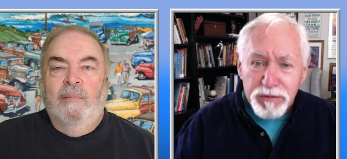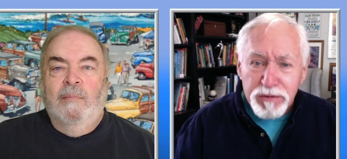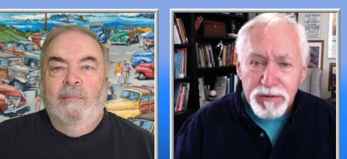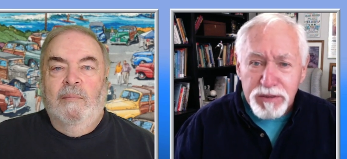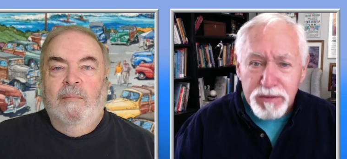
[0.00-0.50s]

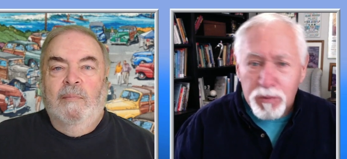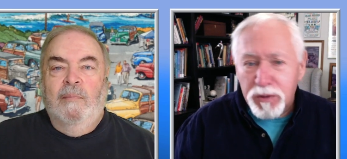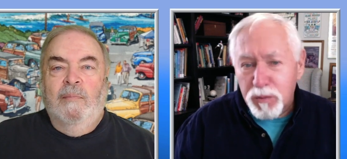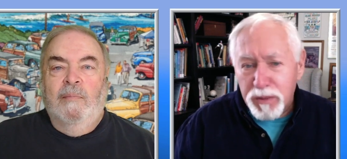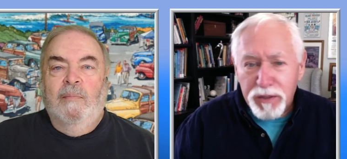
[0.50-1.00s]
Speaker 1: you can see
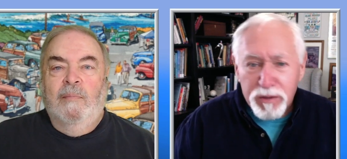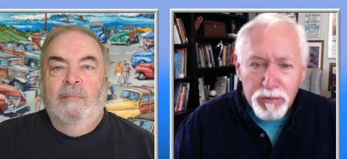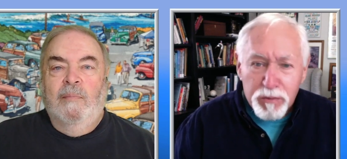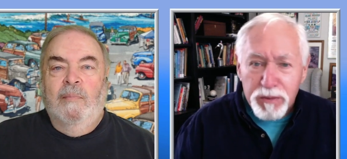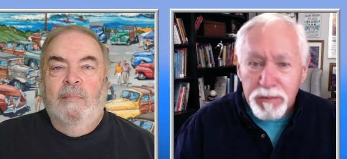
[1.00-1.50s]
one a
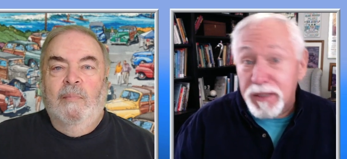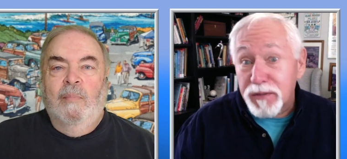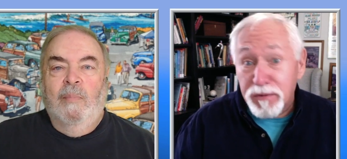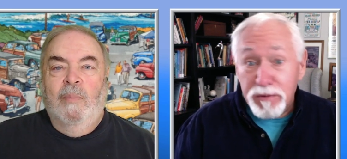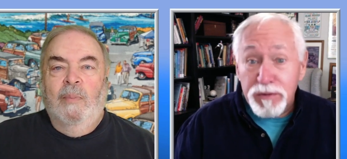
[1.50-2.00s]
week or one a
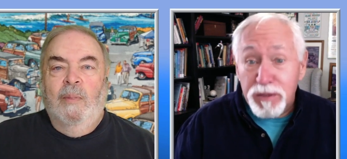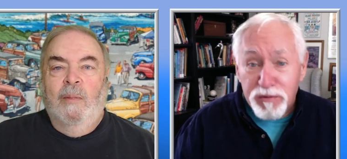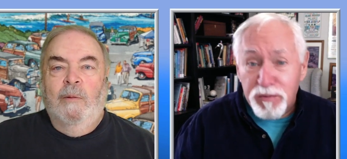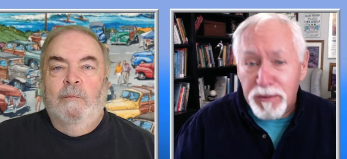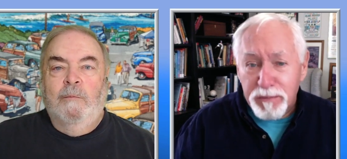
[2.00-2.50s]
month or who
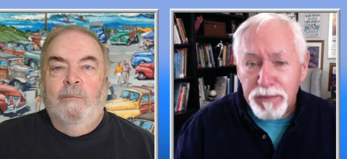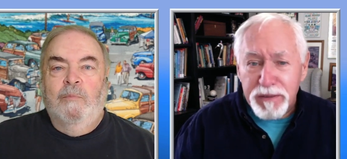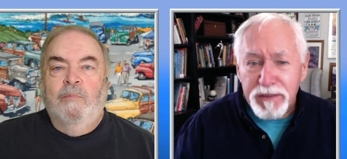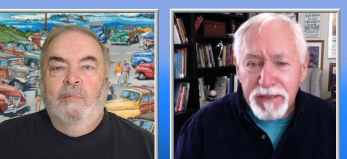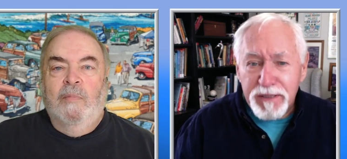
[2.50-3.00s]
knows what.
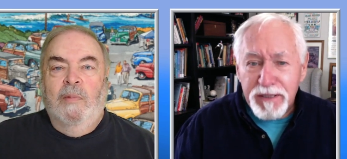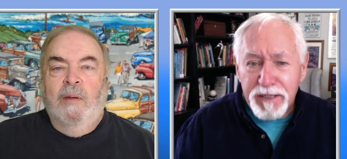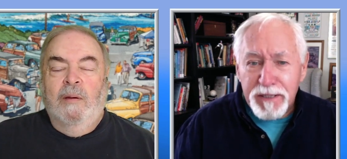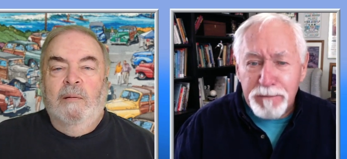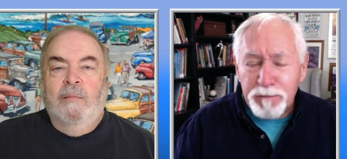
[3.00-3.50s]
But
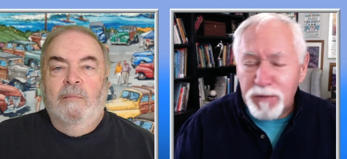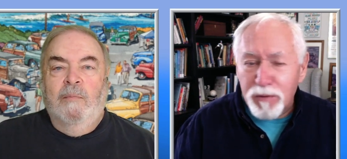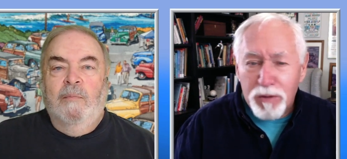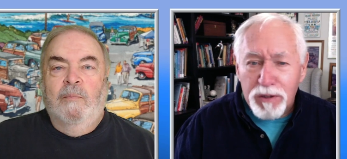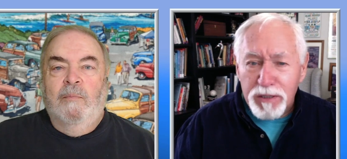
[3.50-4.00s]
um,
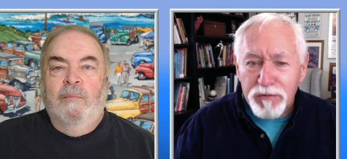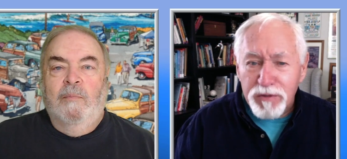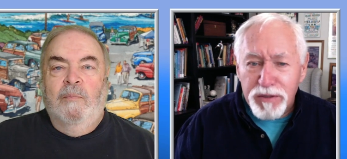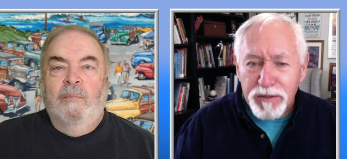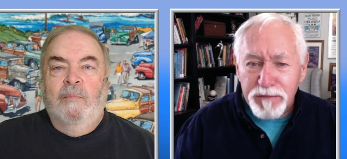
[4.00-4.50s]
they're all
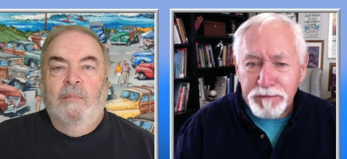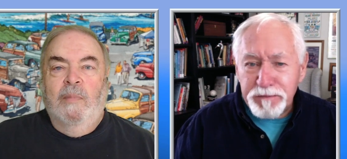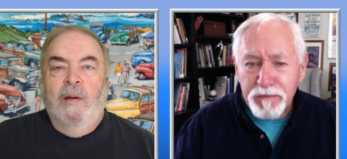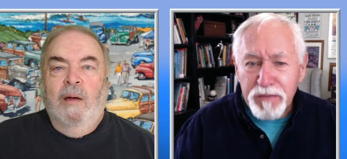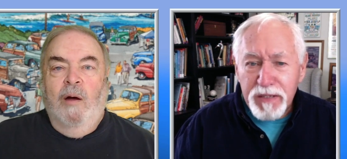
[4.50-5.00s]
interesting.
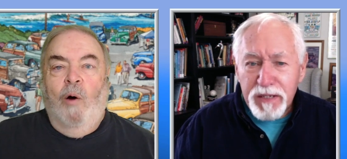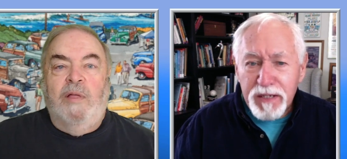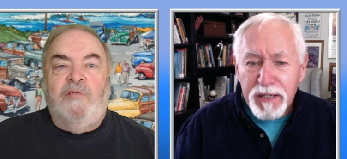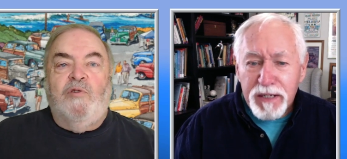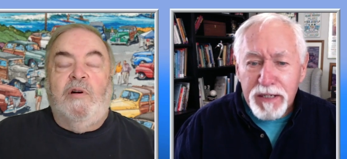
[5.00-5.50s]
Well,
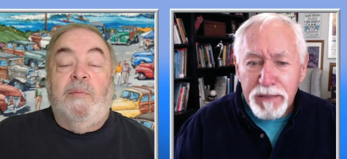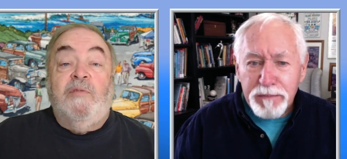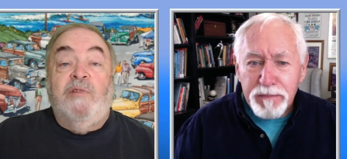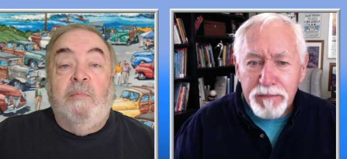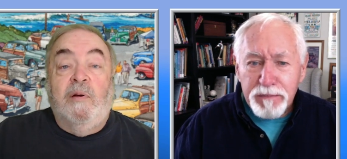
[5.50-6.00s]
let's talk
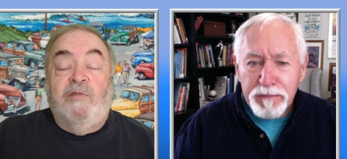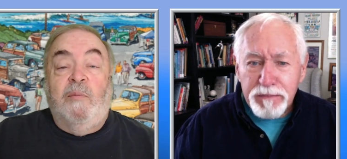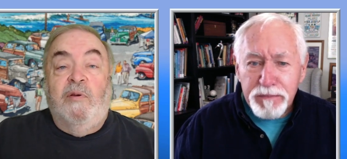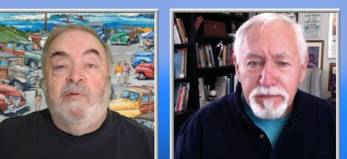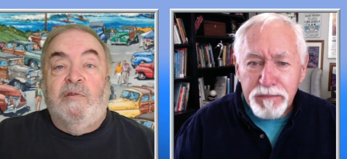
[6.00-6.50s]
about um,
Speaker 2: some, some,
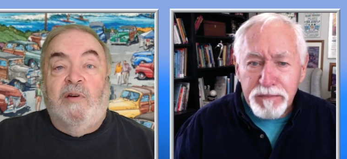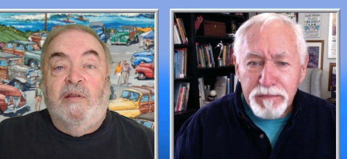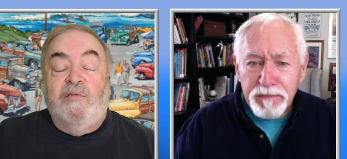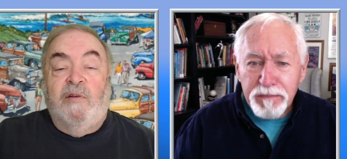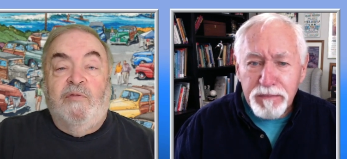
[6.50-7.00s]
other
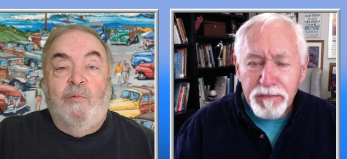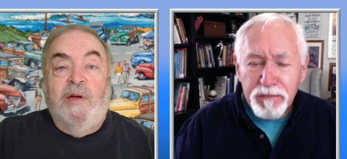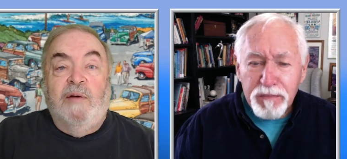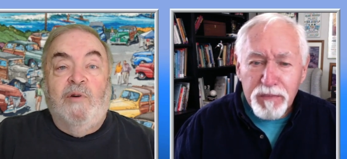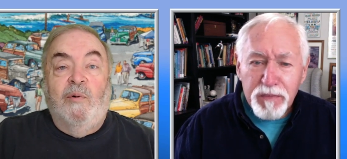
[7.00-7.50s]
exciting stuff that we
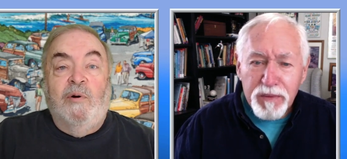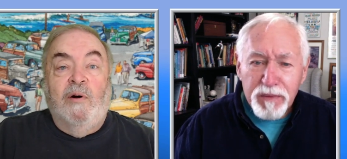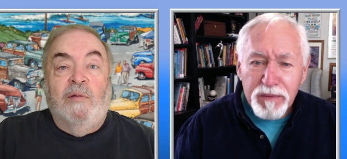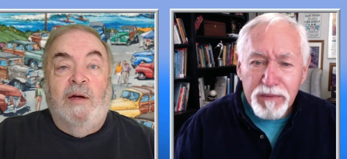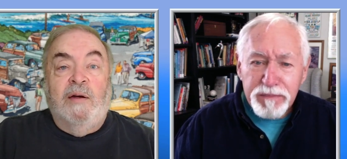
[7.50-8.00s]
have going
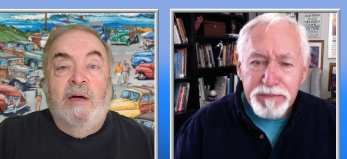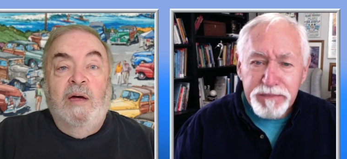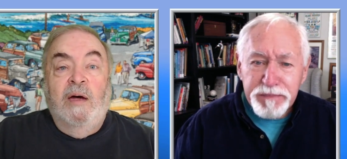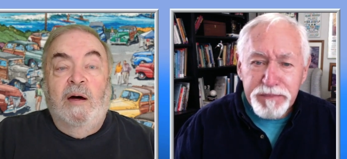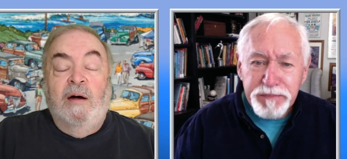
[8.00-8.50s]
on. Like
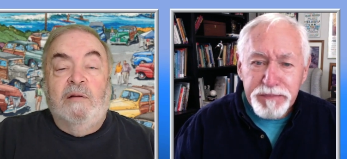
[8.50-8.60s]
uh,